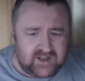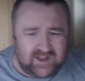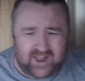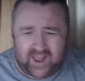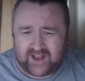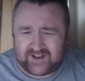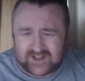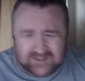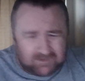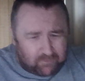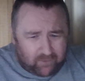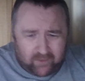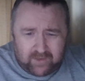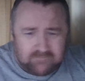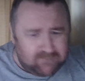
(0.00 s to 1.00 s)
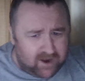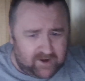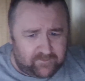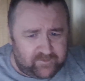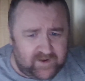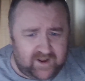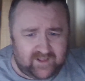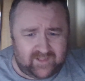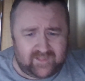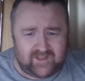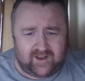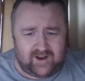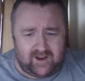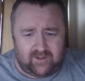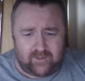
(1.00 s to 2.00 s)
It doesn't really benefit
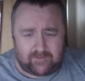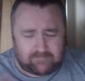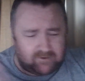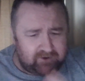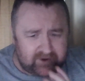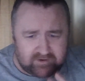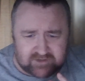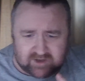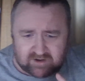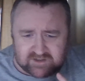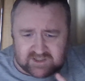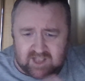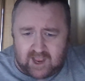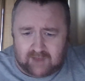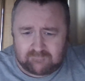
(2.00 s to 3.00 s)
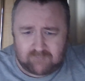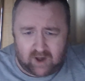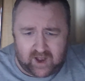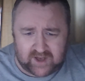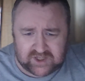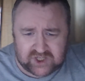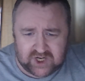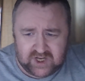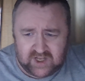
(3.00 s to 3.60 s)
the producers that much,